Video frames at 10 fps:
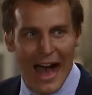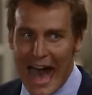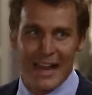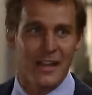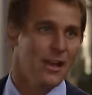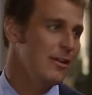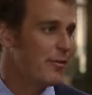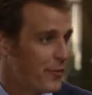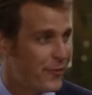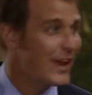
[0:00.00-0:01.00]

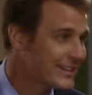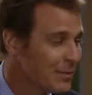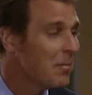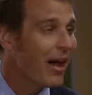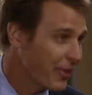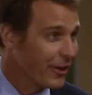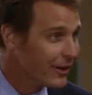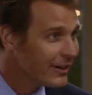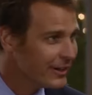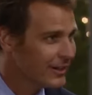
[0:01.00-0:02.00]
unfit
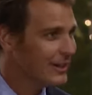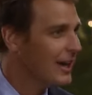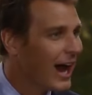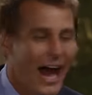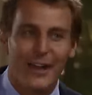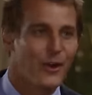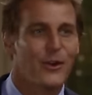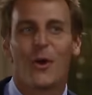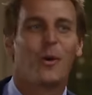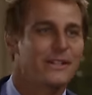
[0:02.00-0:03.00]
mother, I don't
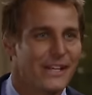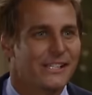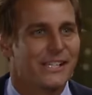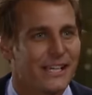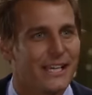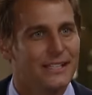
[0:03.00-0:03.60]
know what does.